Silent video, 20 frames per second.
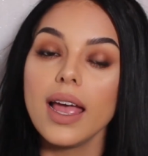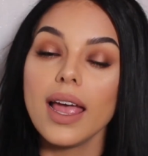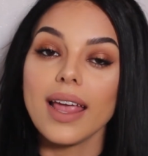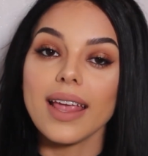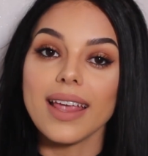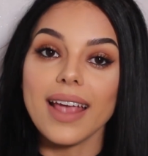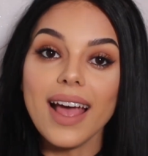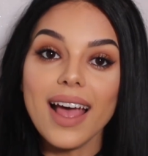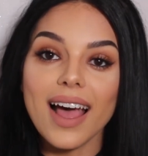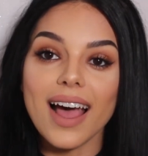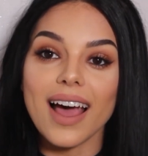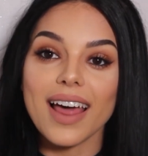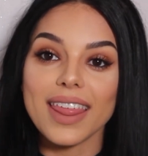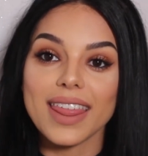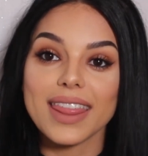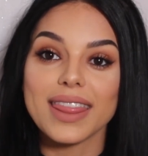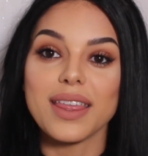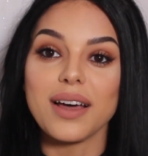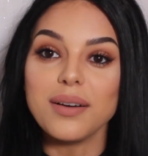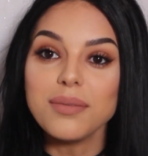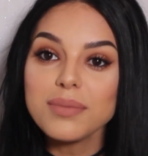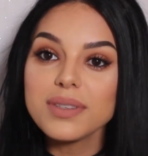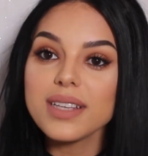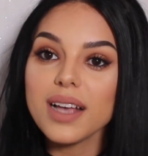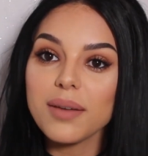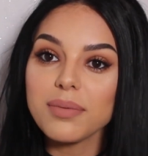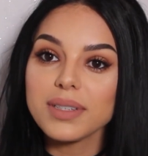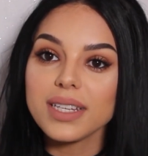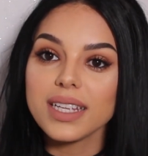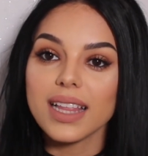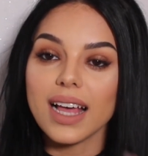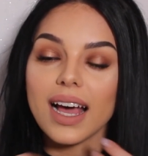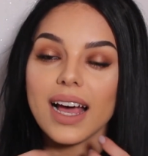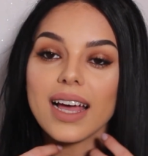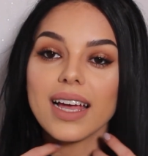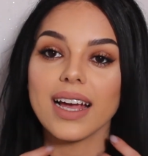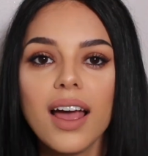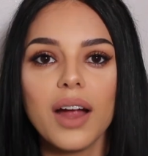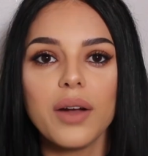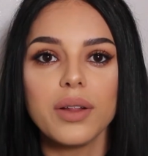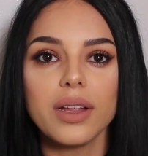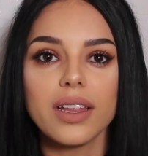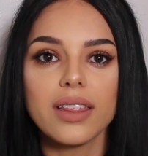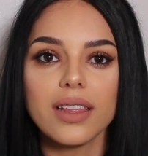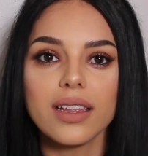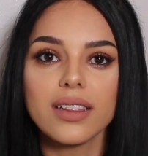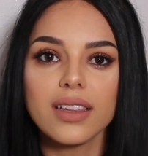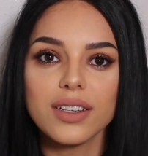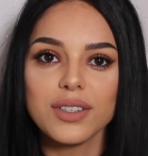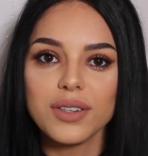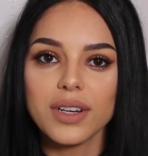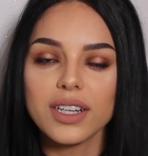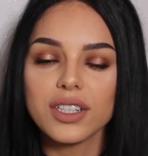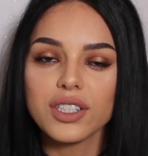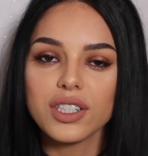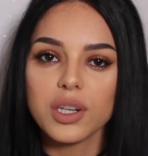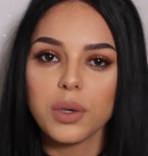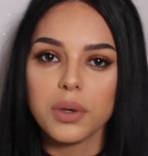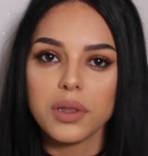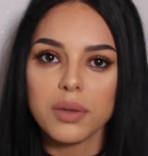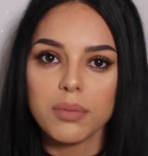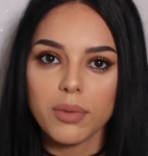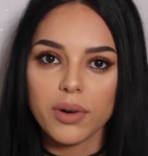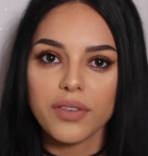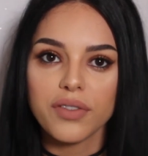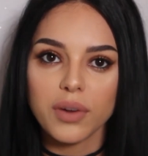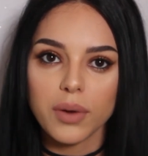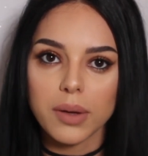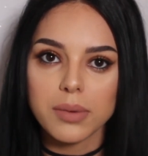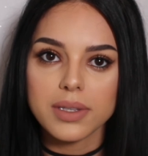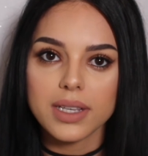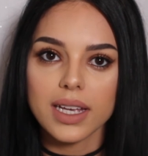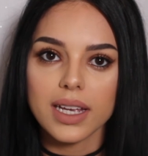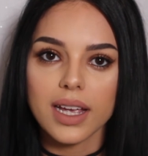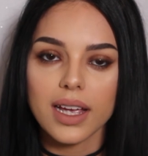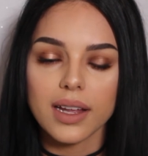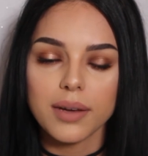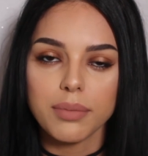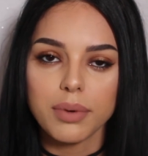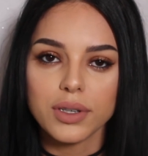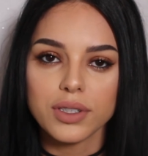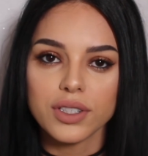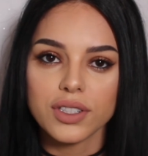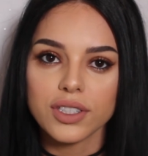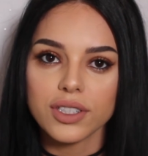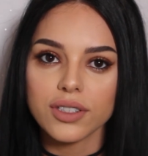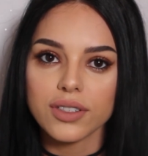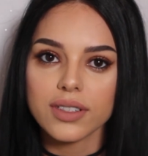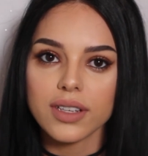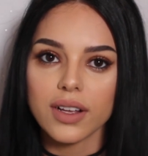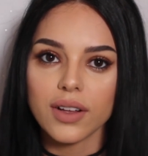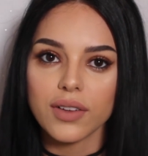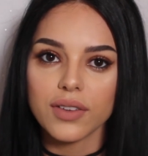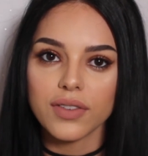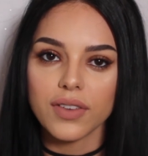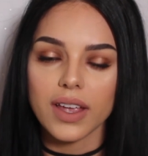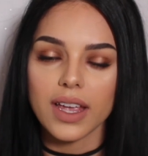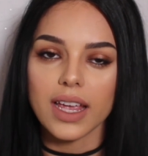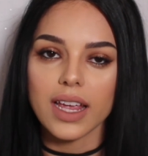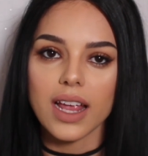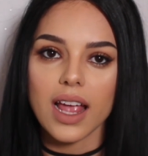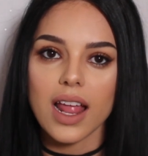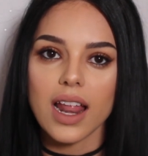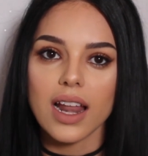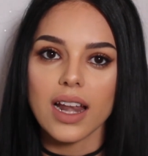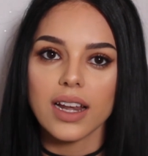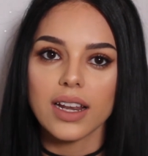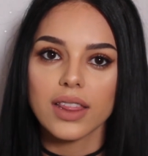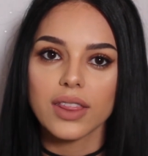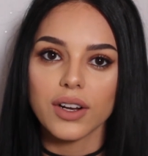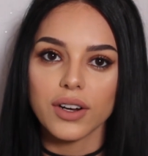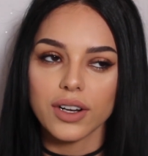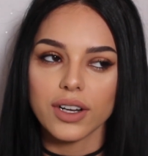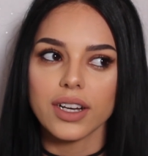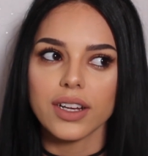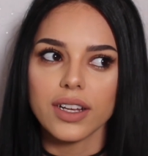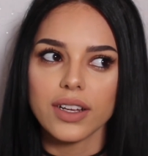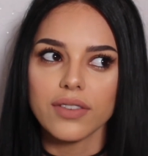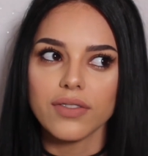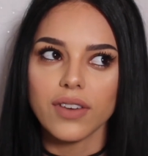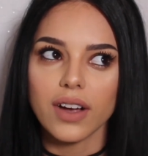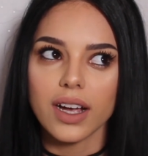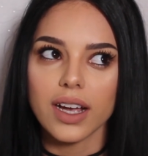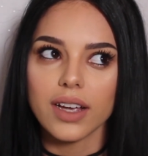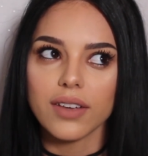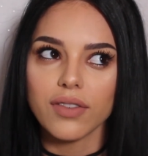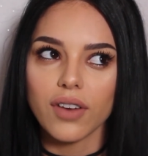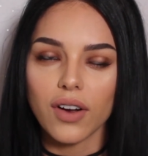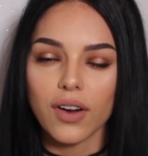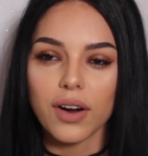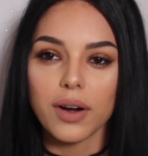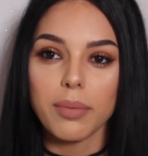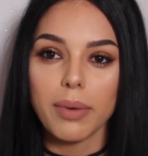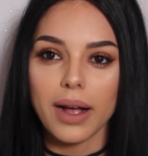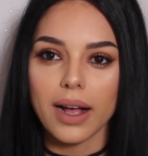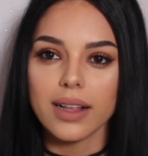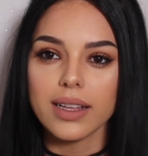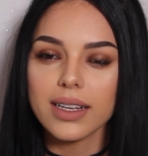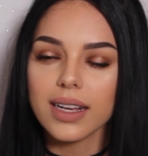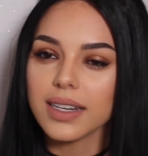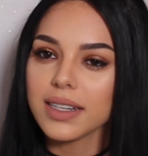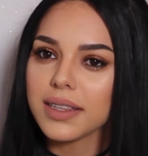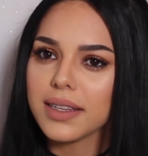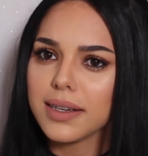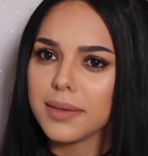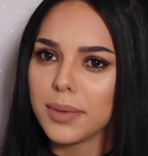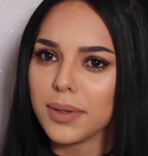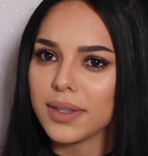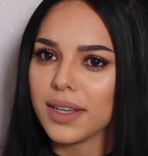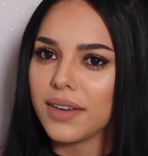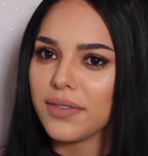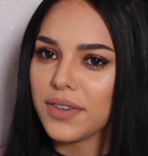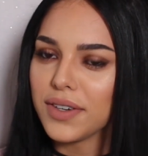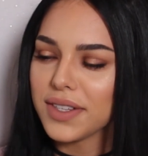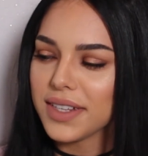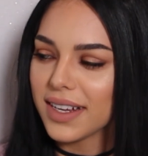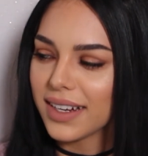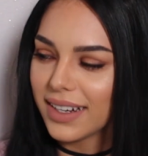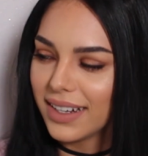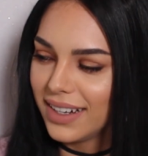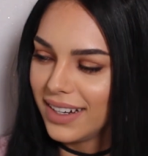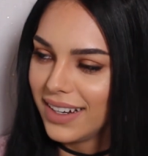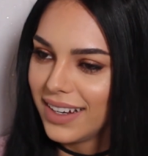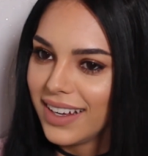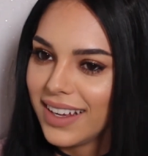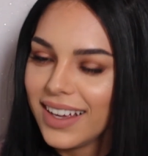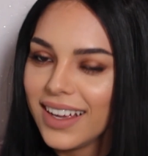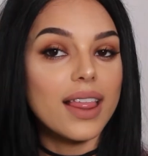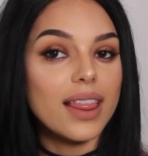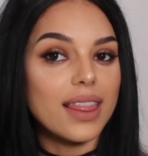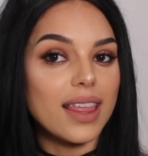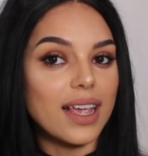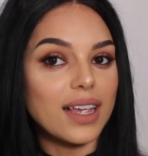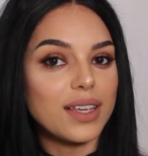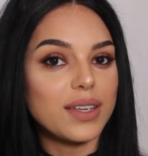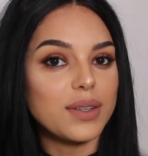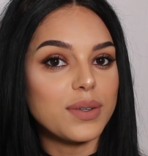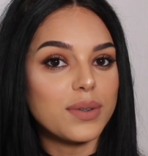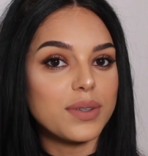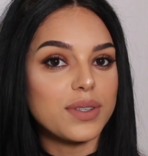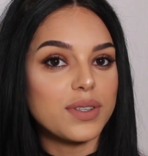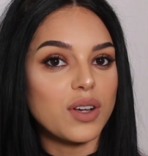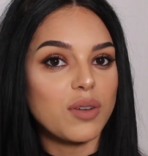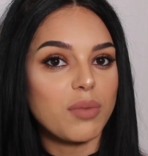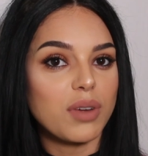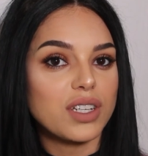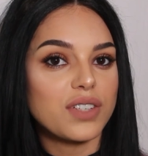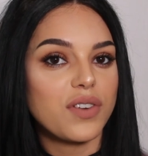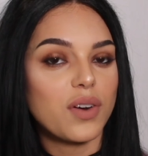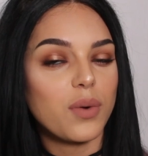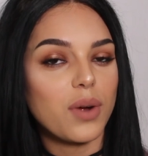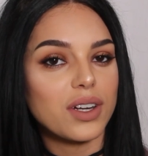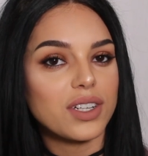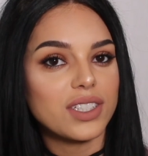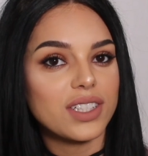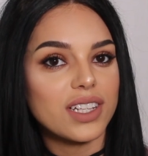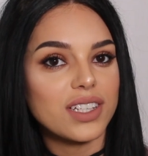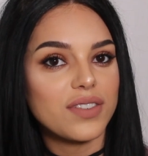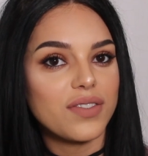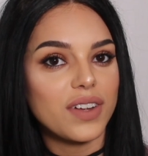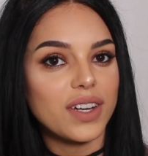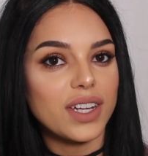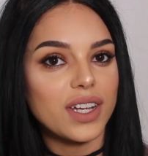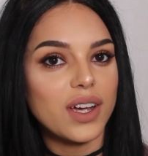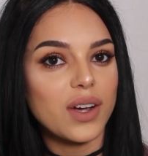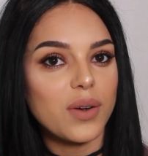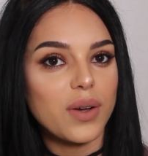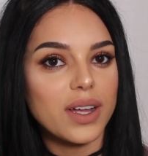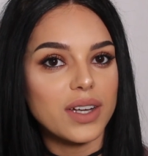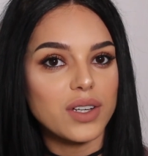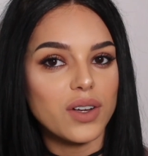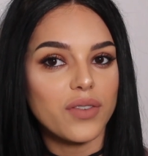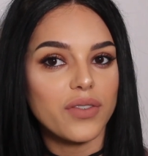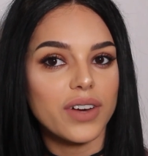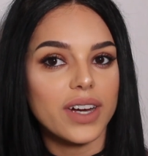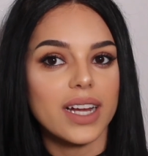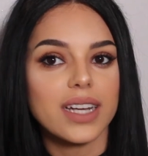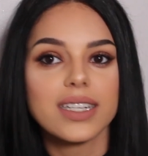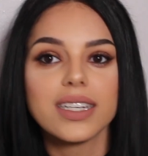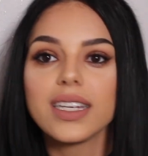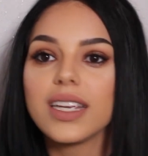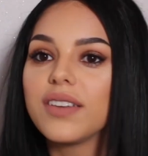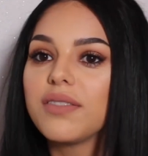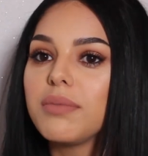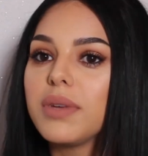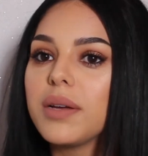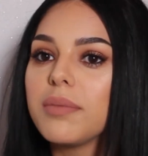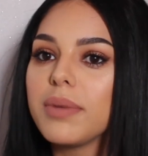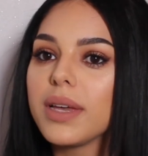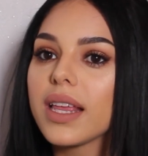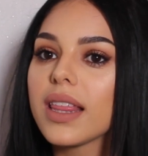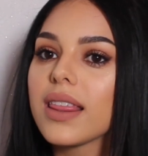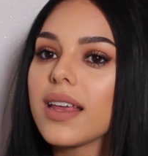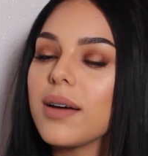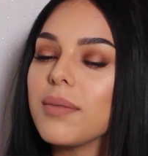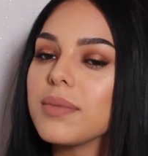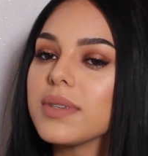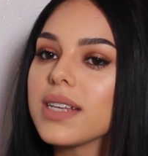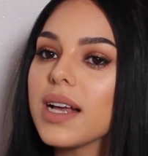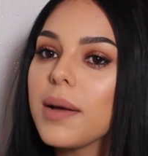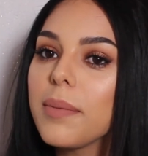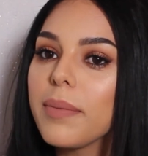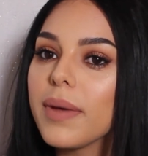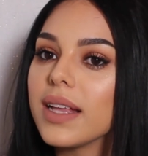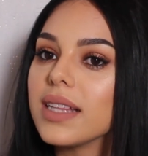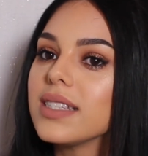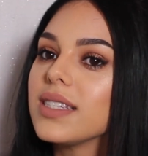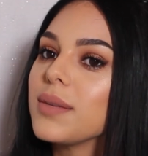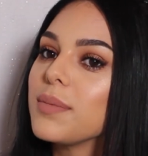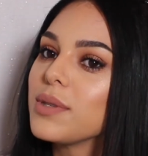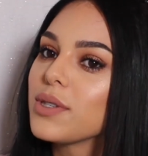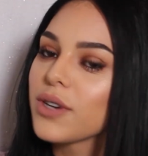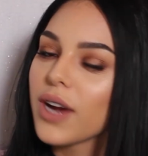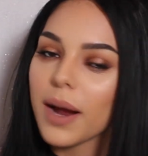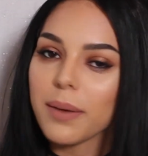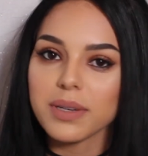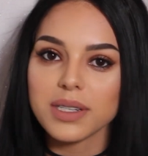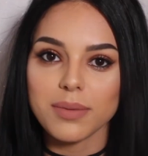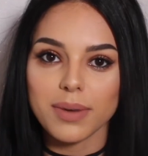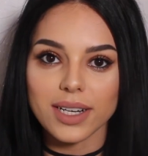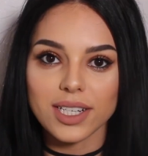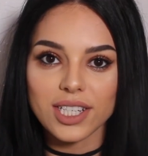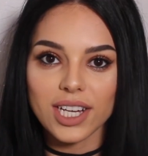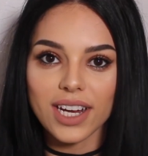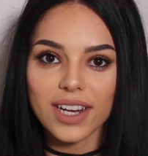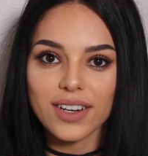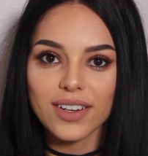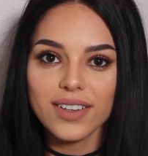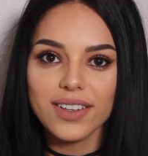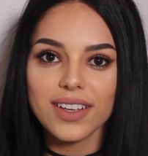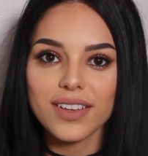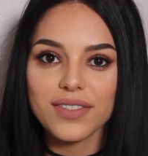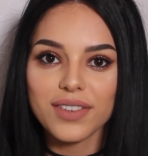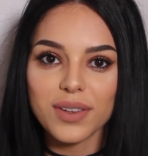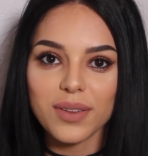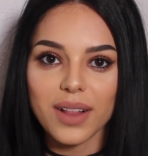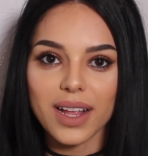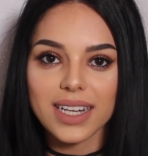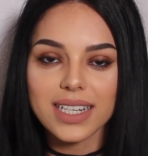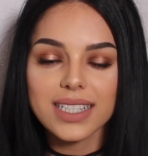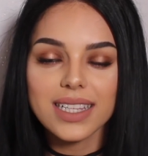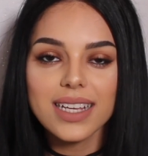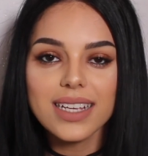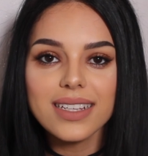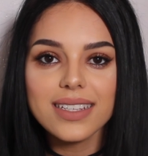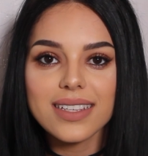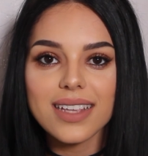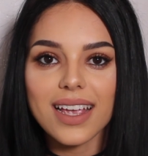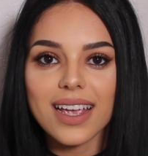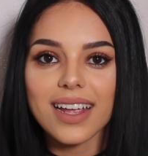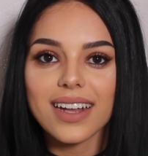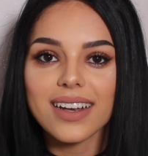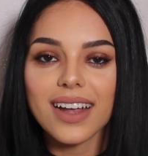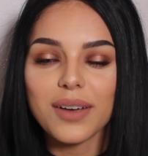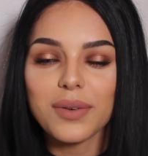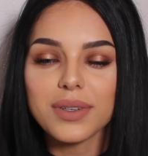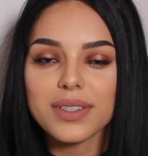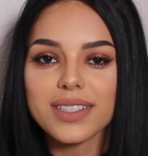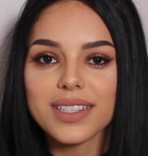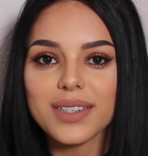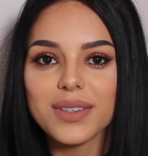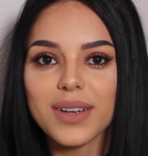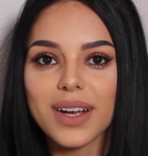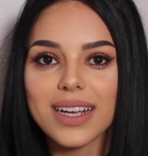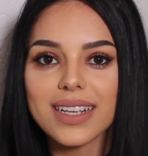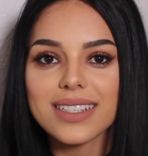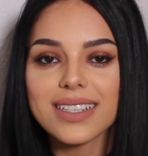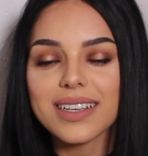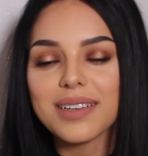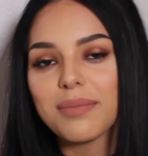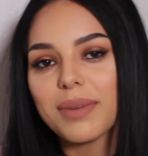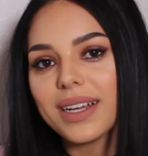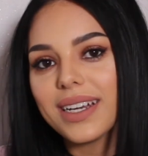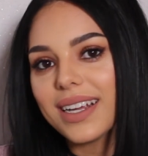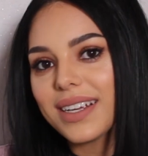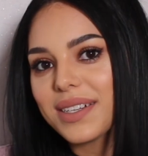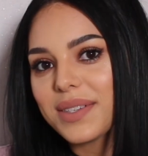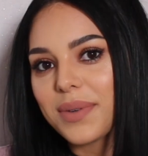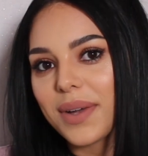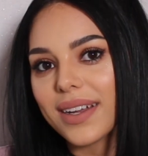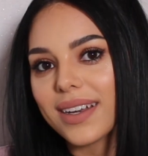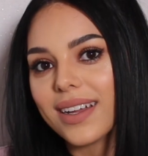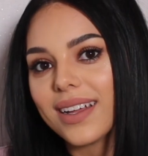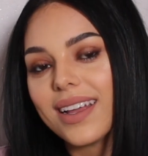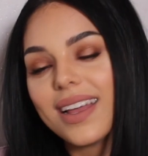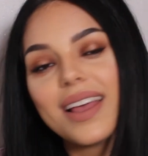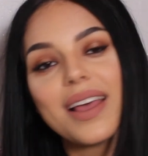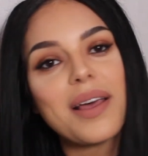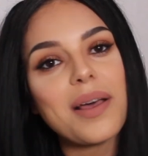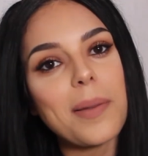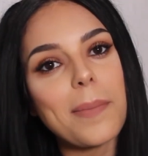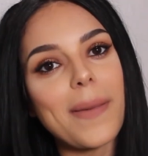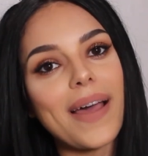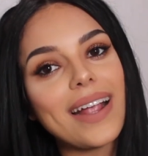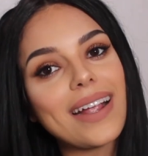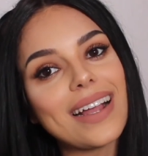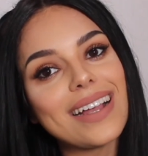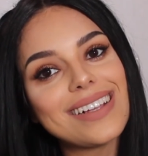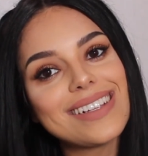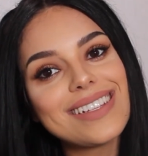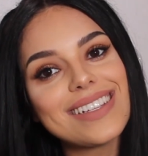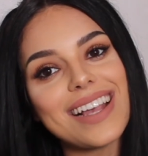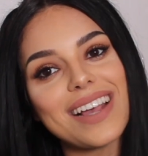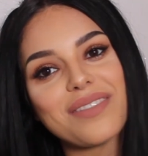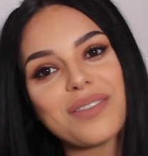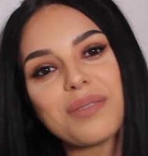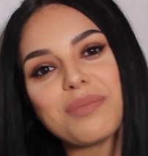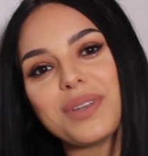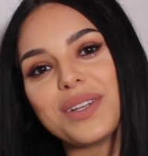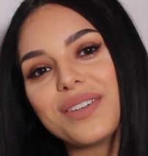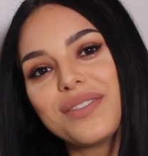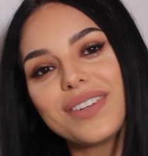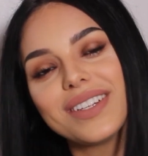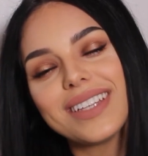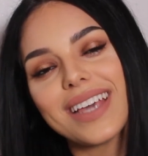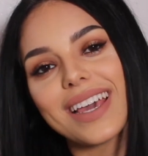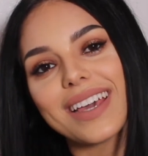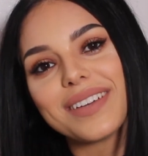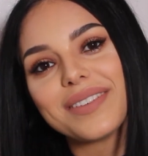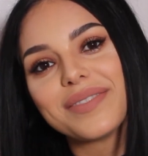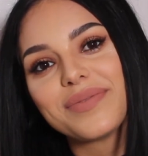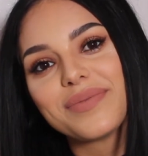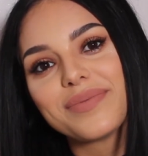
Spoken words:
yeah, thumbs up to that. I really think that you guys should go on the Morphe website and purchase yourself a 35R palette. I had to think about that for a second. Thank you so much for watching this video, and don't forget to give me a big thumbs up and subscribe to my channel if you liked this, and I will see you guys in my next one. Bye guys, have a beautiful day.